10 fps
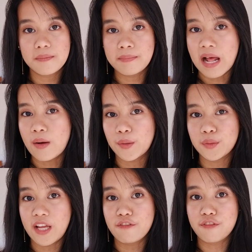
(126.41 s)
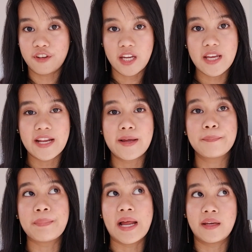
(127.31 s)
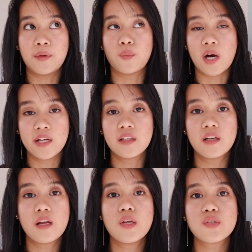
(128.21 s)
Now I only have 3 and I'm panning 1.